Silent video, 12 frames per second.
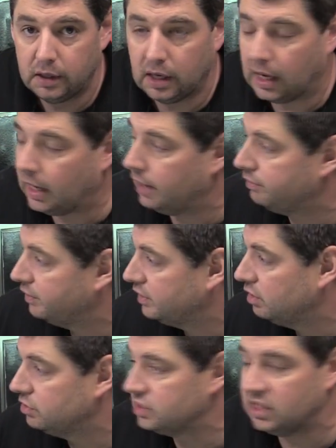uh, for
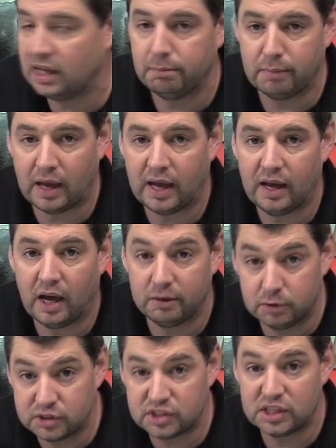using their matte I
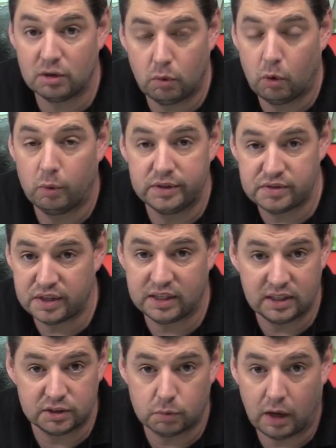would still always thin
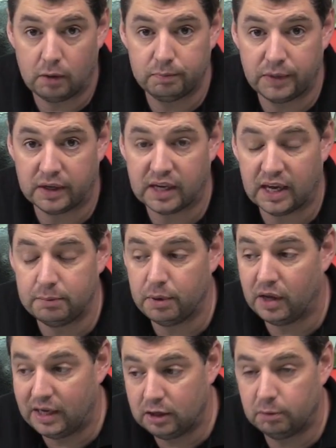it as well okay
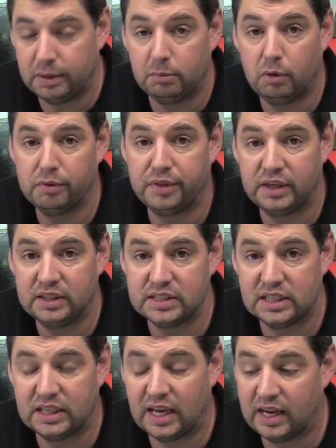put a little bit more thinners
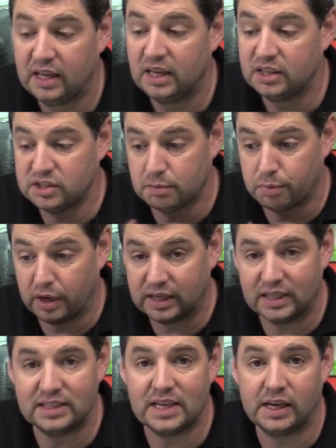in there to
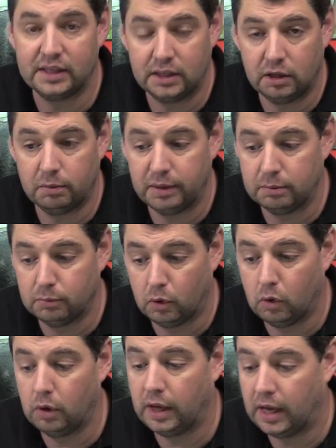break it down a little bit
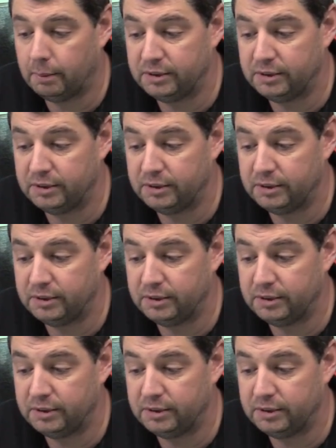more uh,